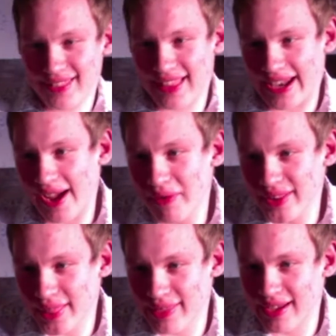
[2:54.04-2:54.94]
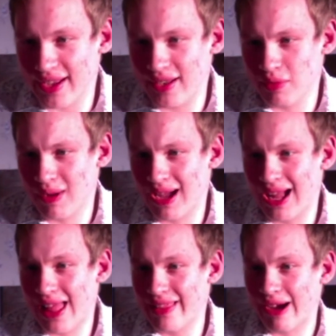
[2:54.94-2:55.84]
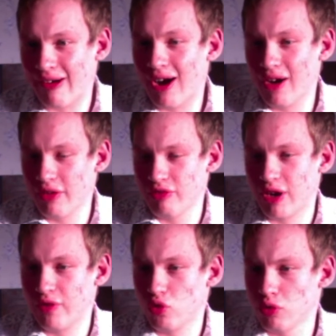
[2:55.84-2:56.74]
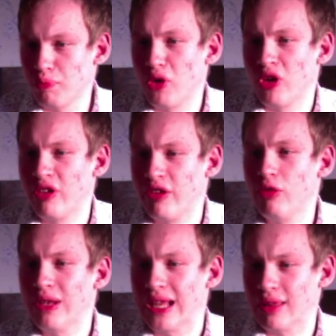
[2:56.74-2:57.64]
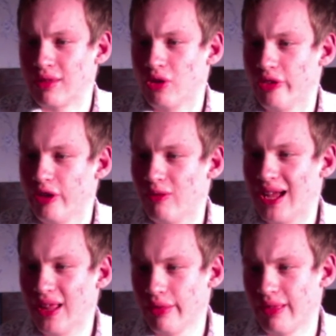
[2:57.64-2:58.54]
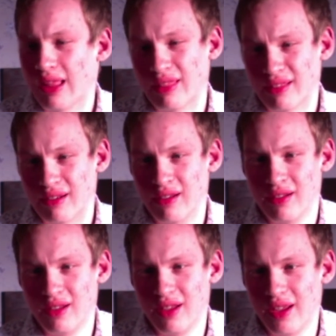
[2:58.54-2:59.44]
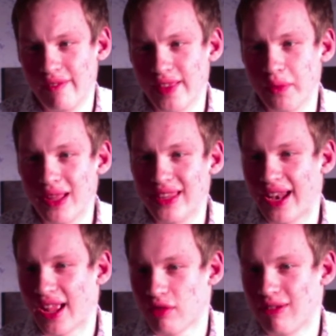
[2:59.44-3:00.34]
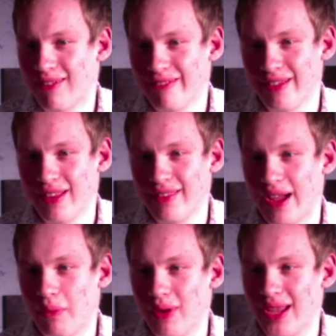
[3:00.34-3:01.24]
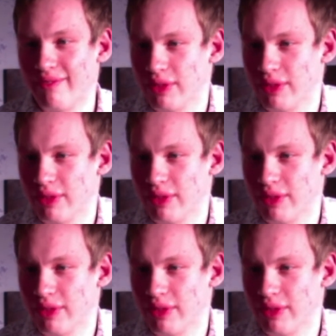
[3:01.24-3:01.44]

They're now at the stage where their arch rivals Boca Juniors got to last season. If they win the next round, that would give